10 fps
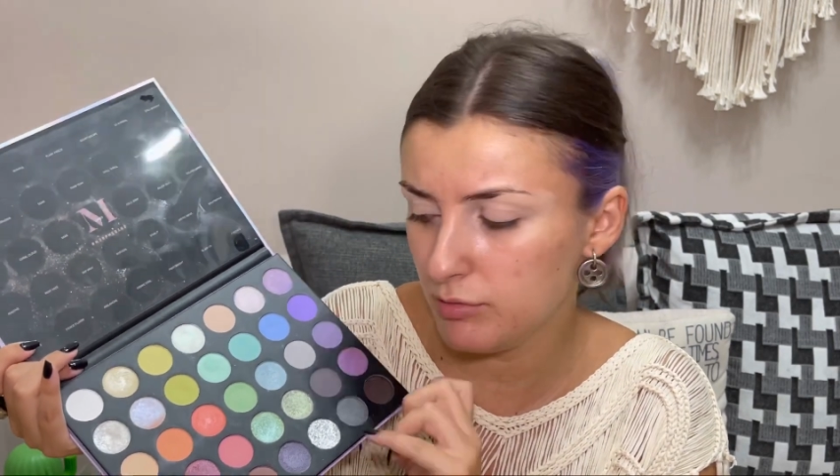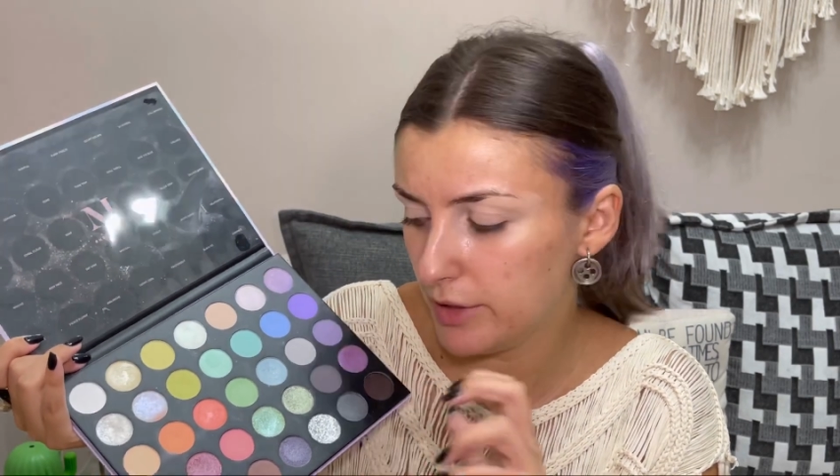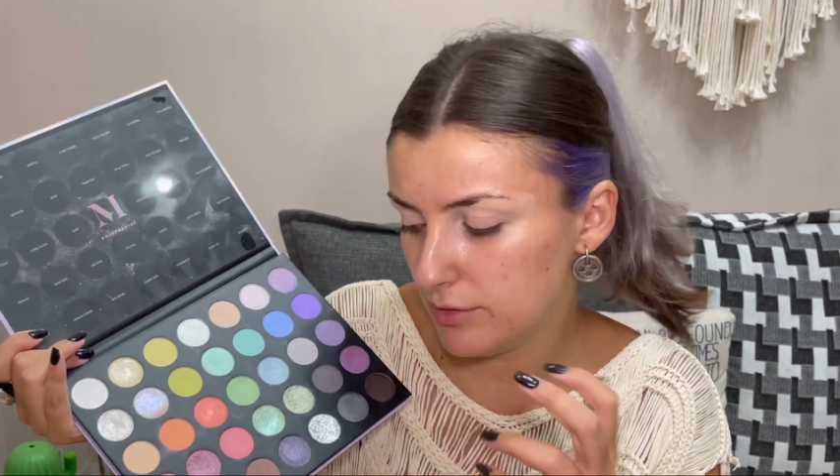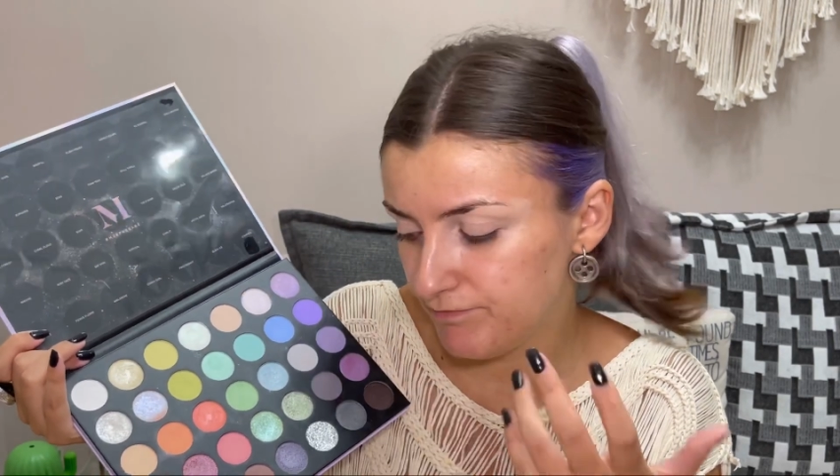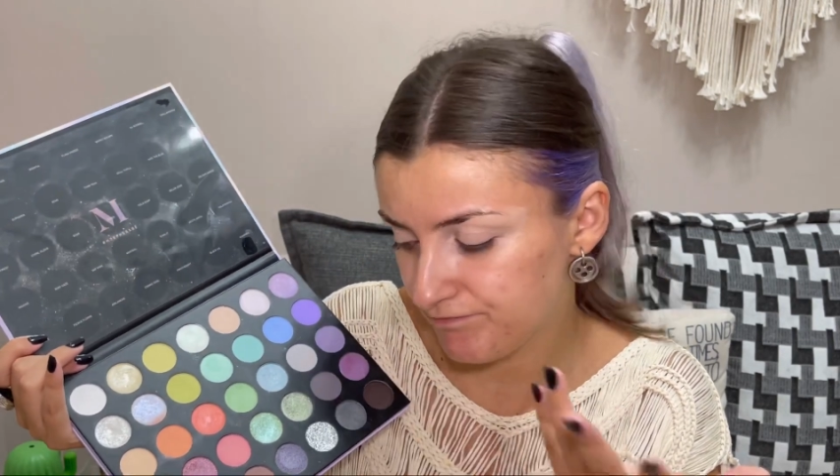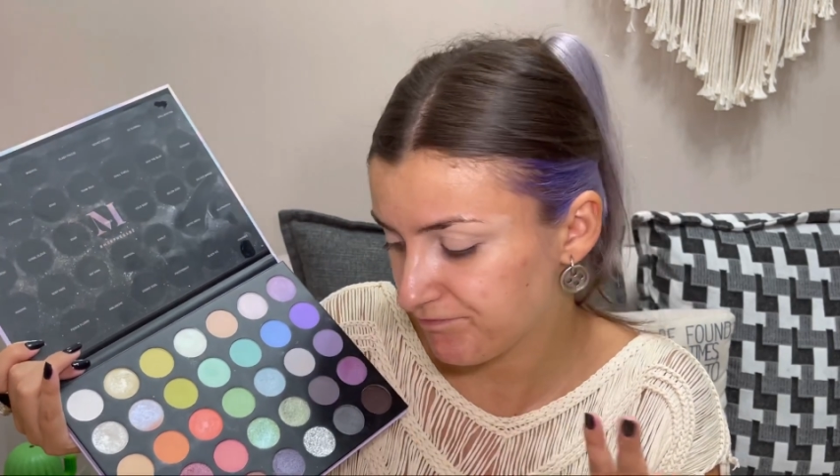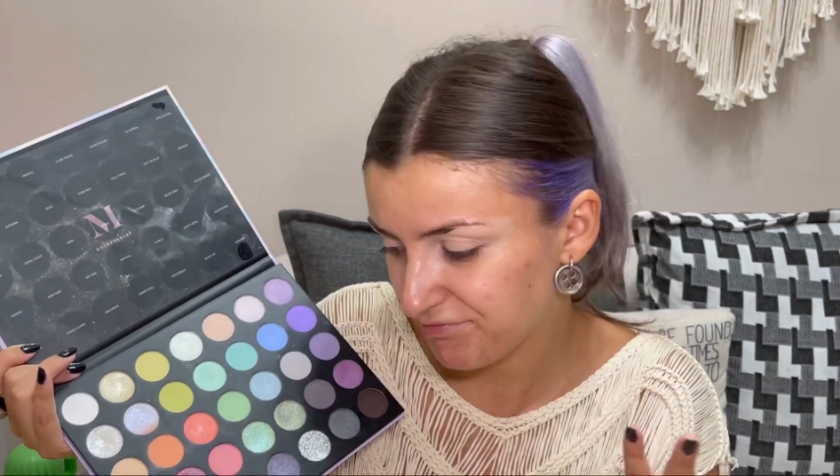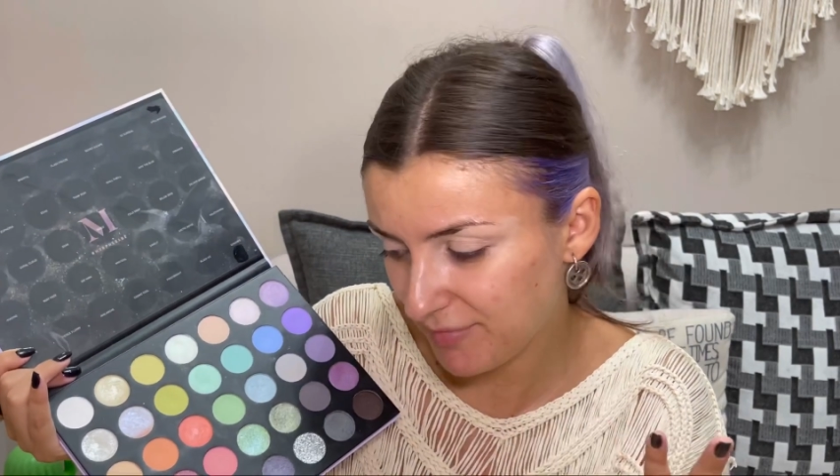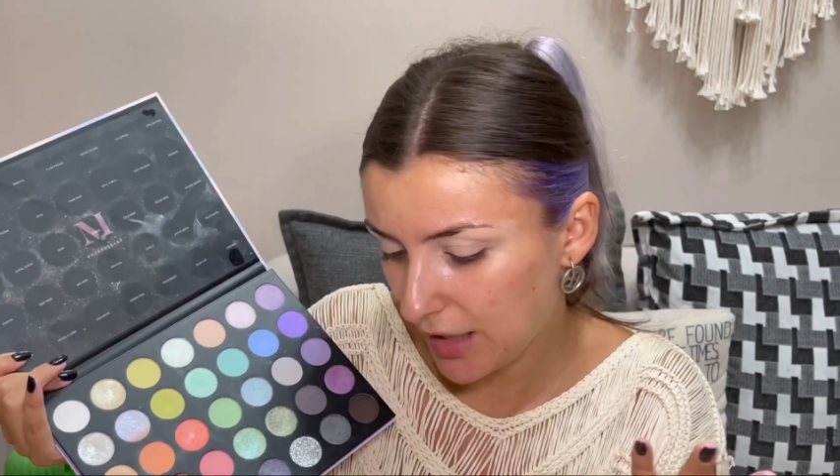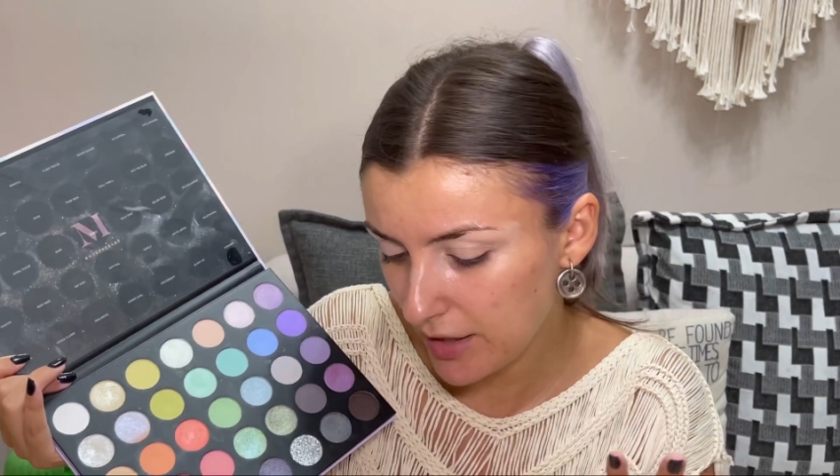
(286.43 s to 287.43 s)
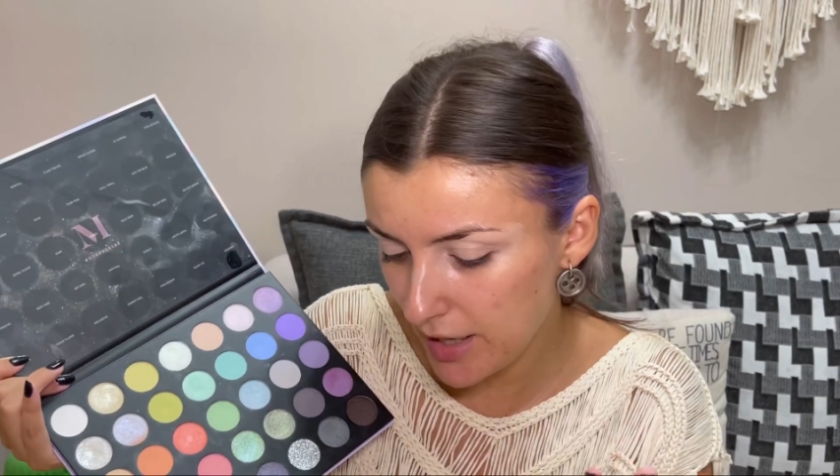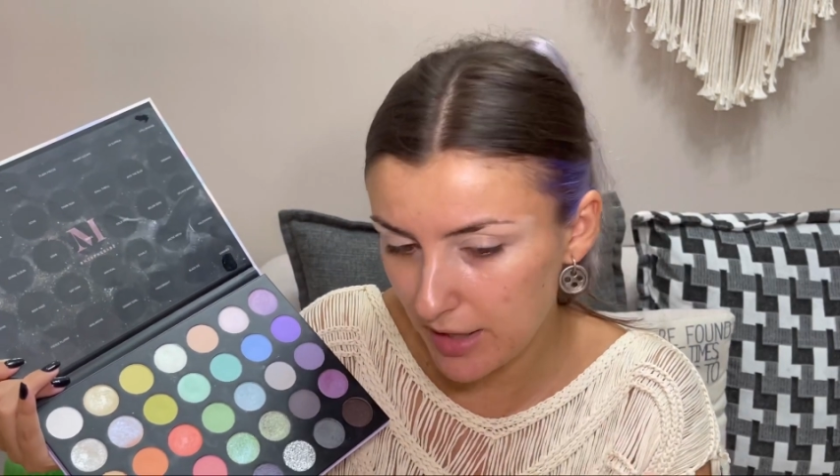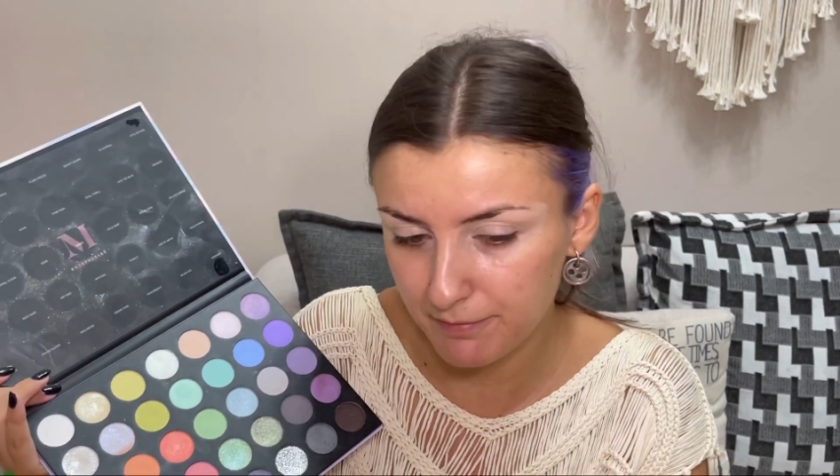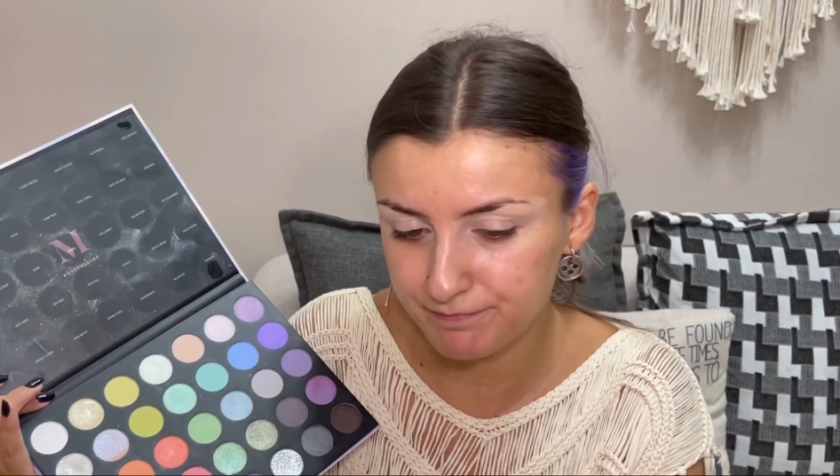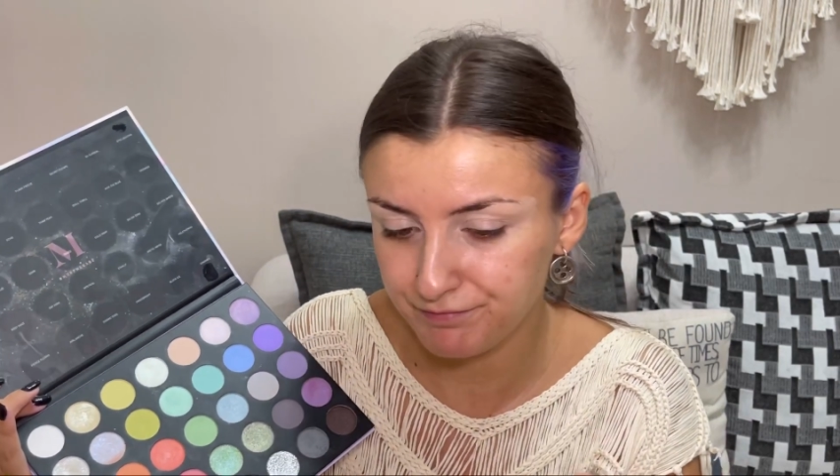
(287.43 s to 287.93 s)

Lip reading: but hey,